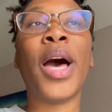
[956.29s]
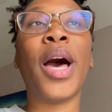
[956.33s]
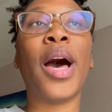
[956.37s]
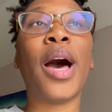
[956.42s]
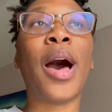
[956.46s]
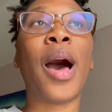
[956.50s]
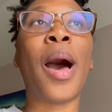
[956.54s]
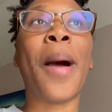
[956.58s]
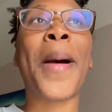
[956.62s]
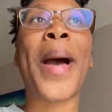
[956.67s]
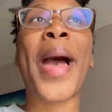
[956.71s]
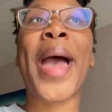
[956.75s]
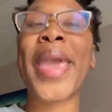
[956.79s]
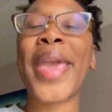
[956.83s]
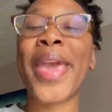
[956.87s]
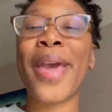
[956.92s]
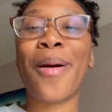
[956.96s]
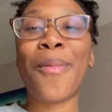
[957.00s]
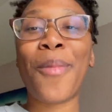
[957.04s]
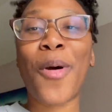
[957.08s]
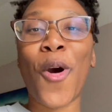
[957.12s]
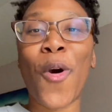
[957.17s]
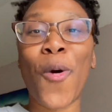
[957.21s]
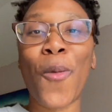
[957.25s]
Uh, I
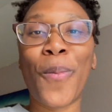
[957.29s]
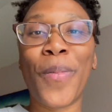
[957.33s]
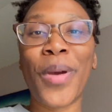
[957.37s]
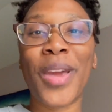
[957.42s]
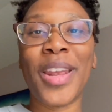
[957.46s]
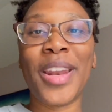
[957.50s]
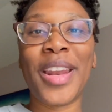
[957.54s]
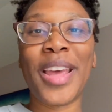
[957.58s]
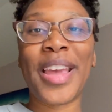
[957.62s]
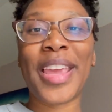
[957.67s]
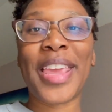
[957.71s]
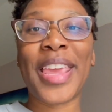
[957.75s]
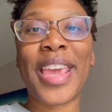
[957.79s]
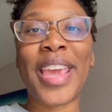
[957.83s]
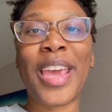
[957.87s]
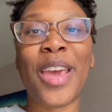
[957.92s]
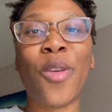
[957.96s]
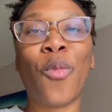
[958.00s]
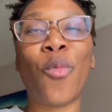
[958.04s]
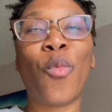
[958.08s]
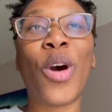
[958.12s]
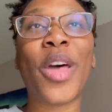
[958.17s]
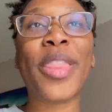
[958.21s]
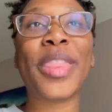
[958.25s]
am open
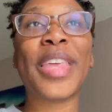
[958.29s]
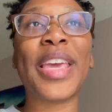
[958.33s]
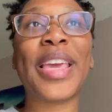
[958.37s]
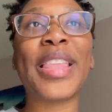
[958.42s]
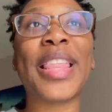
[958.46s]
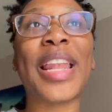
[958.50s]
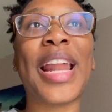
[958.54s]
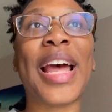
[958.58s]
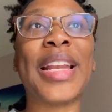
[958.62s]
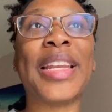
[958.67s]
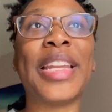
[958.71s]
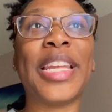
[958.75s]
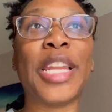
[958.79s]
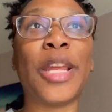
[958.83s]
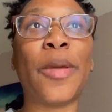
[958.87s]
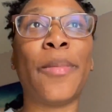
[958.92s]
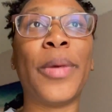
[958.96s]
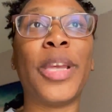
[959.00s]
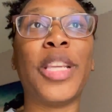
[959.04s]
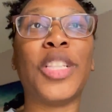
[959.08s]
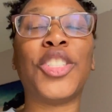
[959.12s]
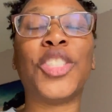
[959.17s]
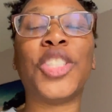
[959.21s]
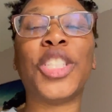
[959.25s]
again. One thing that I didn't
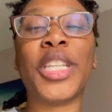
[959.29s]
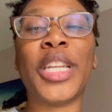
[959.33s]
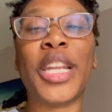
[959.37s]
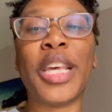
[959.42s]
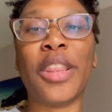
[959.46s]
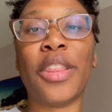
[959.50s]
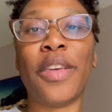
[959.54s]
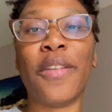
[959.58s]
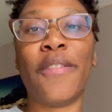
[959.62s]
mention in the